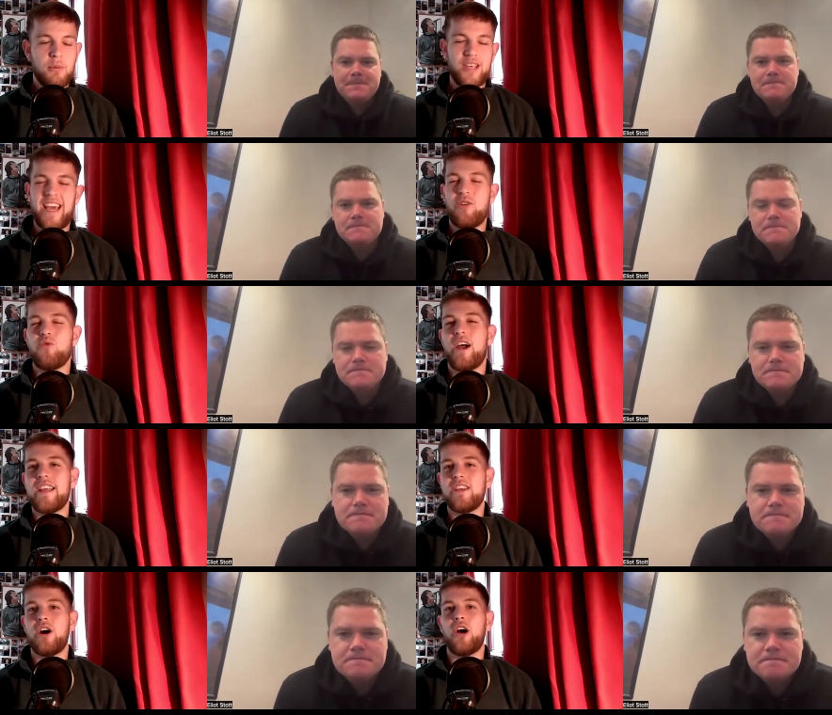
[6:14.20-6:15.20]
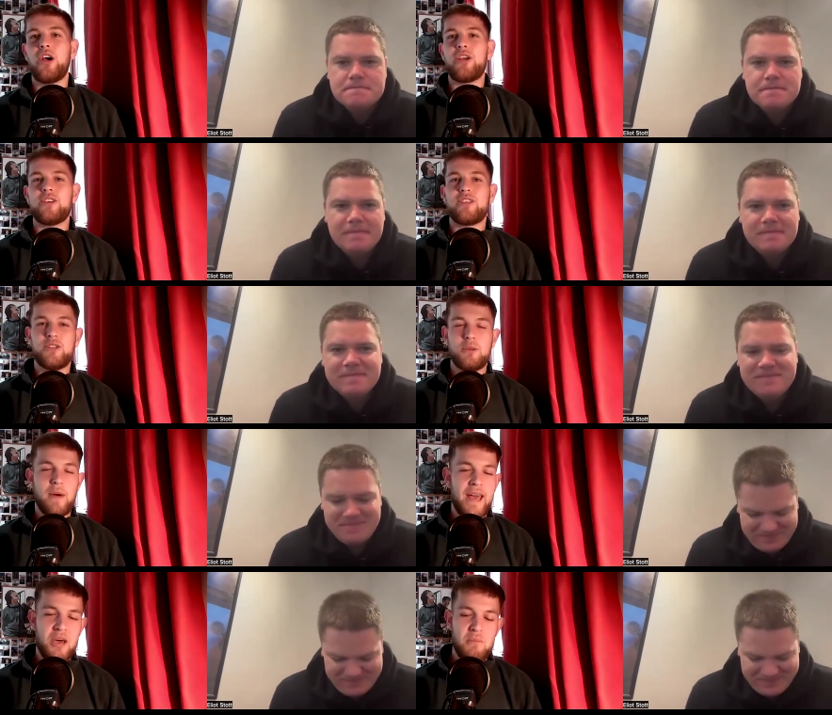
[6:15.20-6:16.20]
Speaker 1: But yeah, right now, come to
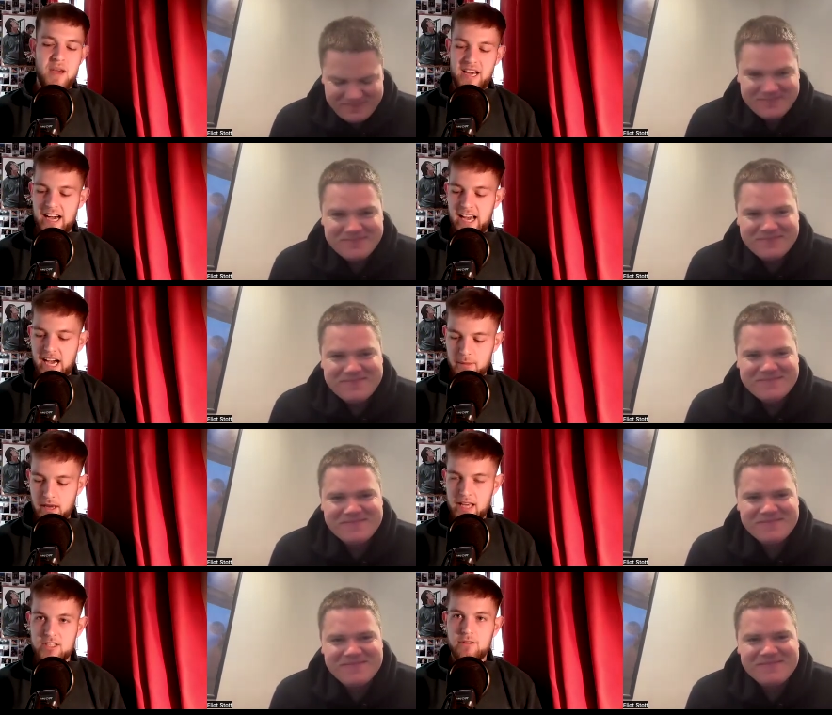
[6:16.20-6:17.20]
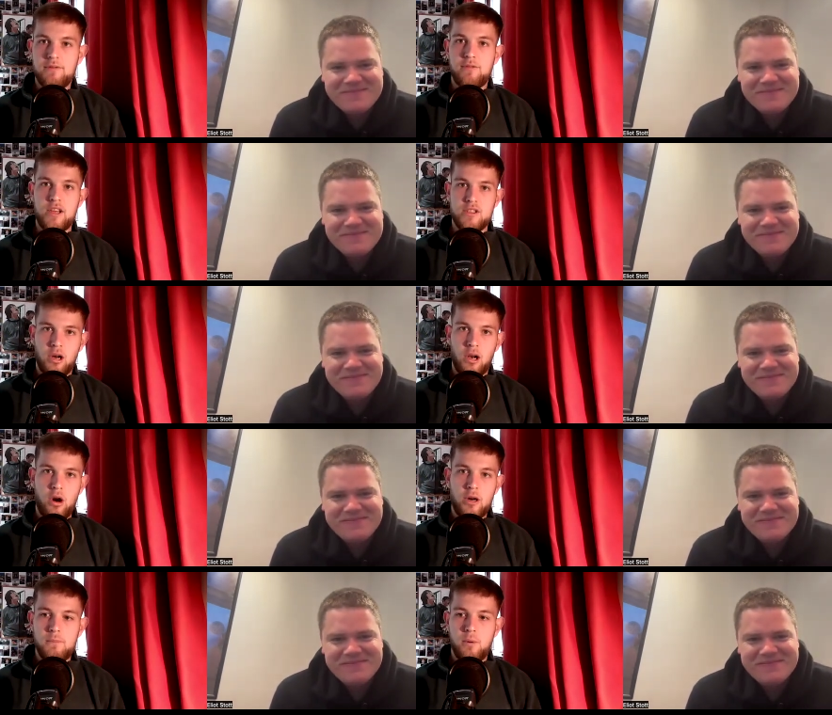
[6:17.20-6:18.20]
my head, mate. I, I imagine Frazer
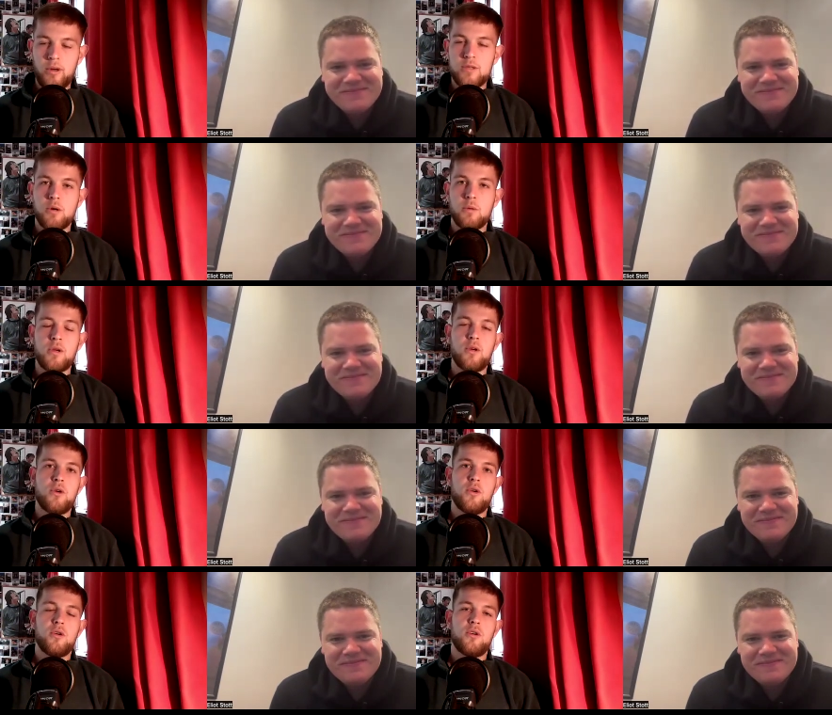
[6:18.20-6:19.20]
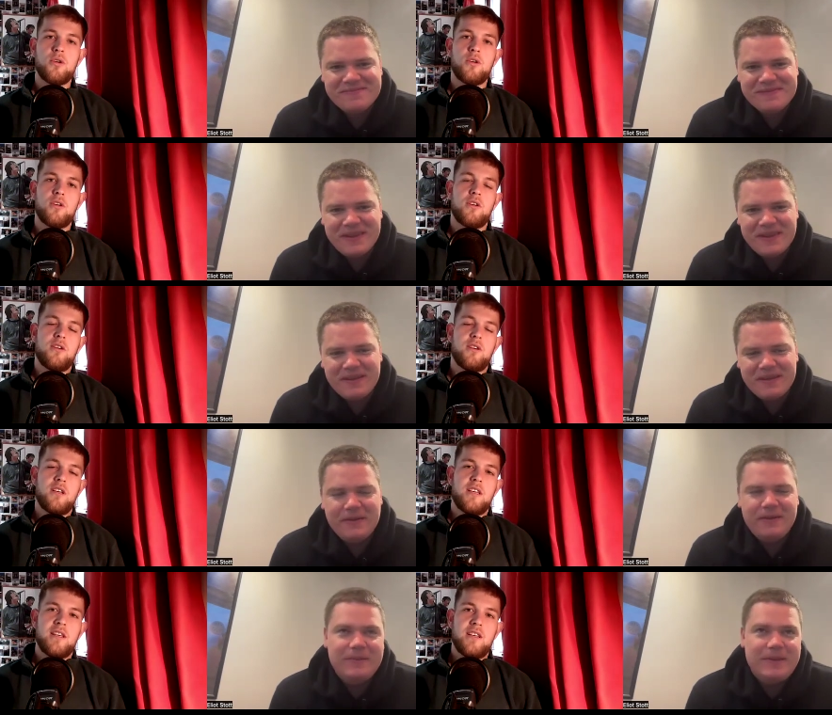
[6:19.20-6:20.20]
Clarke points. What about you?
Speaker 2: Yeah,
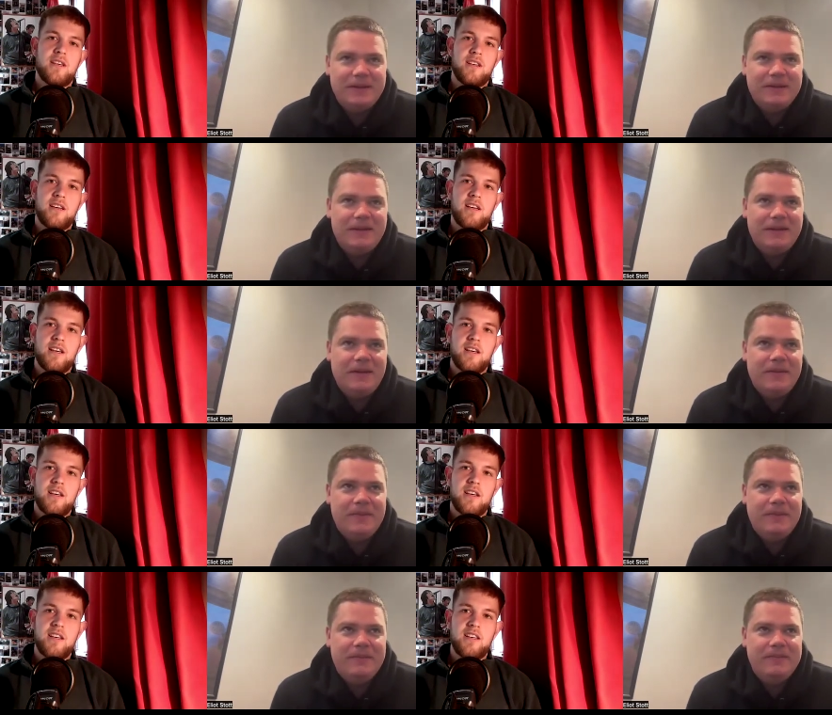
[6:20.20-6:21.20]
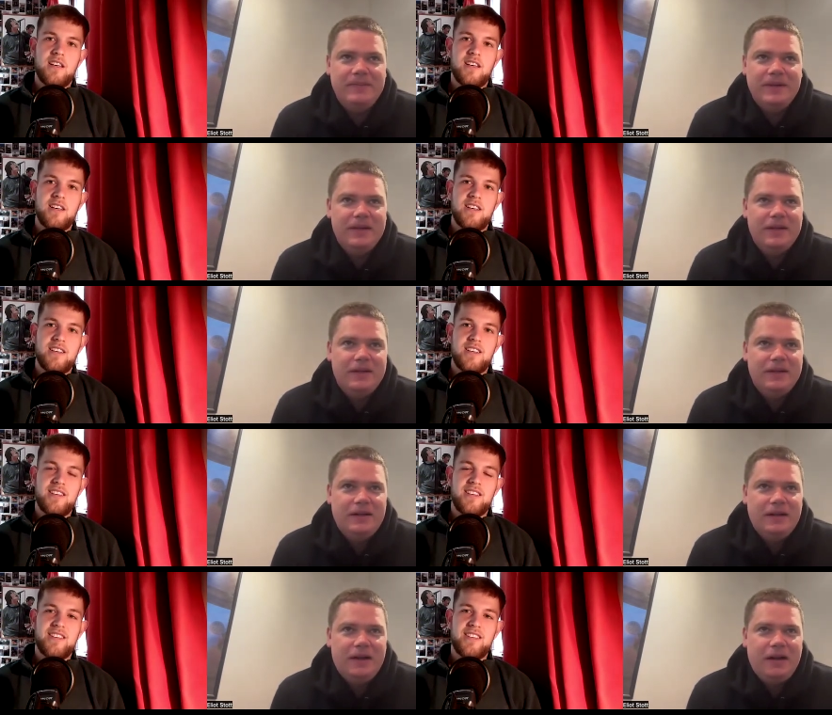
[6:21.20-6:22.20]
oh man. Um,
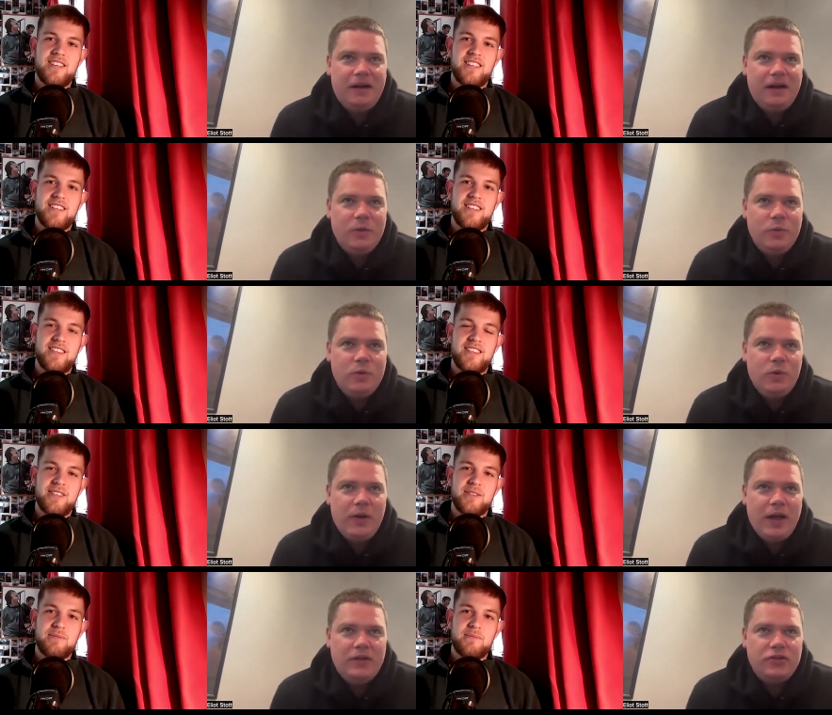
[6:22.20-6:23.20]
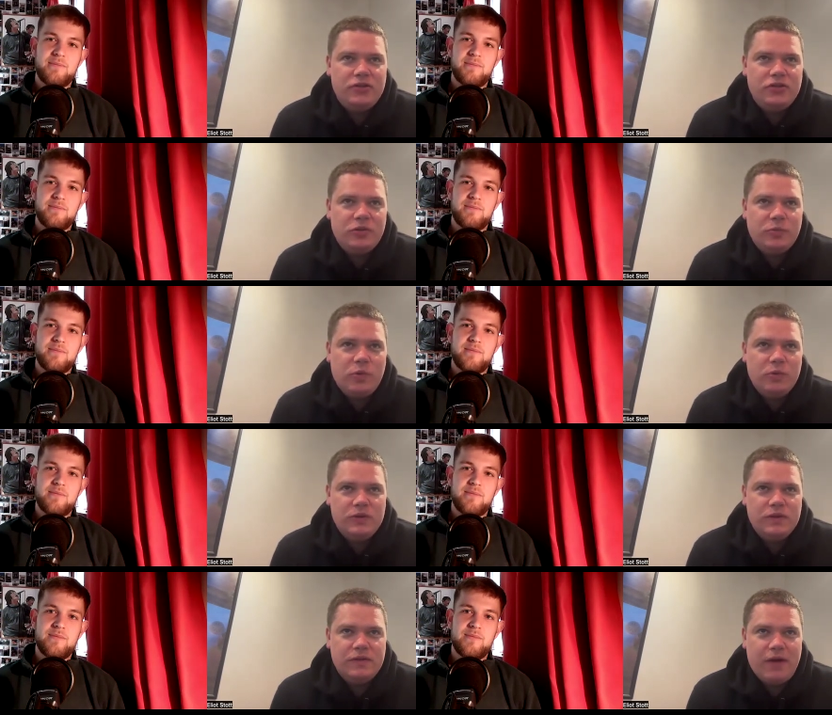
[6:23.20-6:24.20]
I will edge
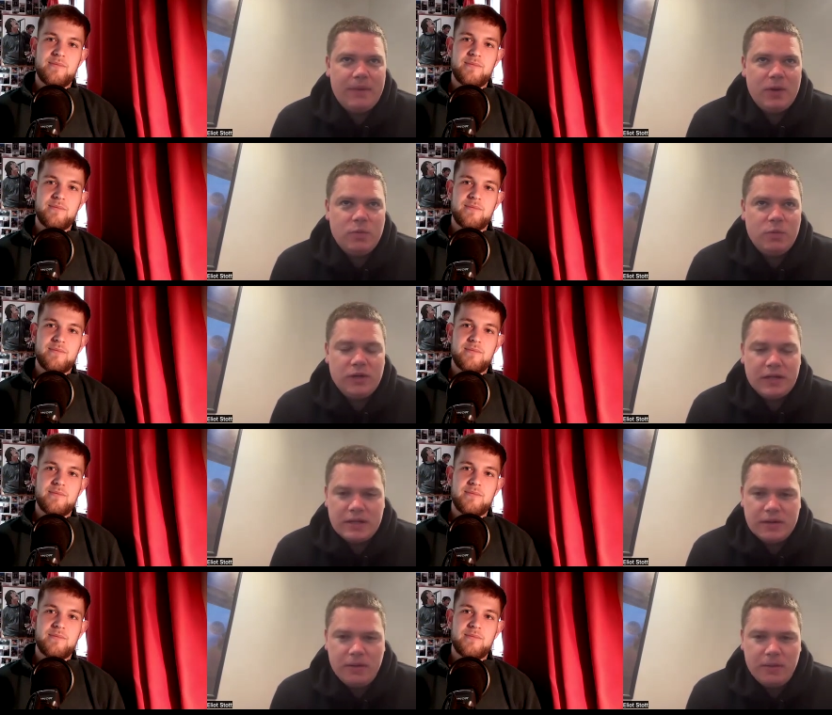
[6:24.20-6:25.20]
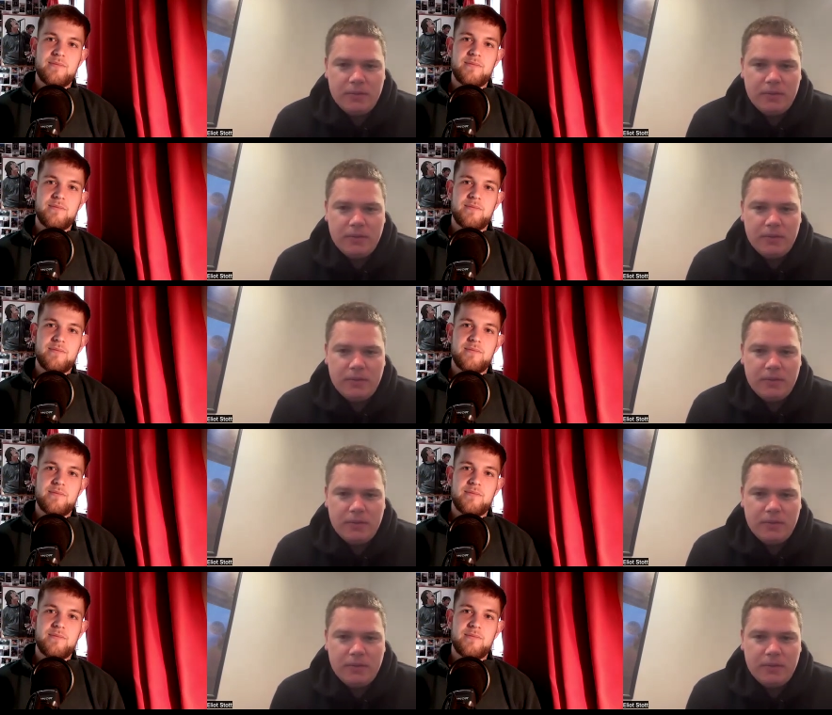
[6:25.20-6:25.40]
towards Fabio Wardley on